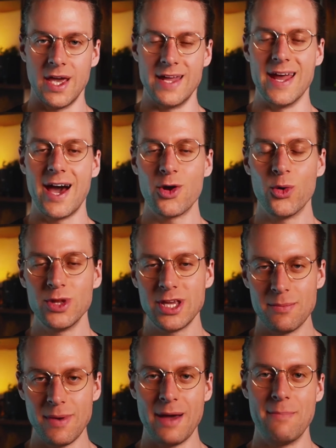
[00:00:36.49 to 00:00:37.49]
And not only
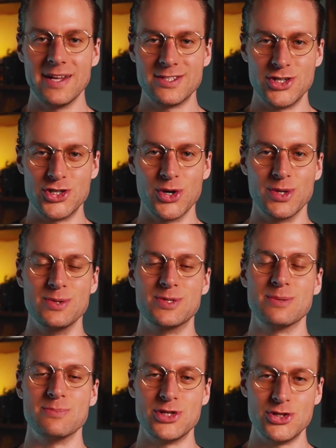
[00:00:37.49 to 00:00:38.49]
am I about to show you
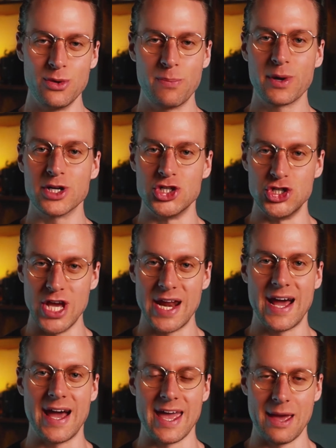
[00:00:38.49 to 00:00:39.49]
some super
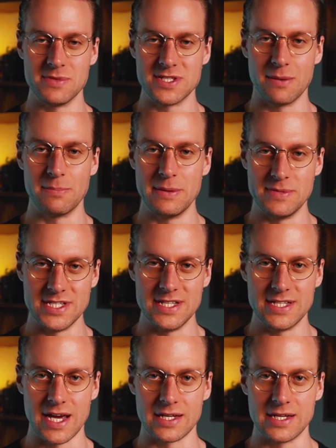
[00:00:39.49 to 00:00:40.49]
Jedi Amazon
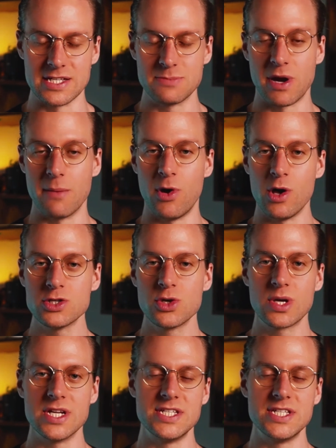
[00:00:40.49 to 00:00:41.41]
PPC techniques, but I'm also going to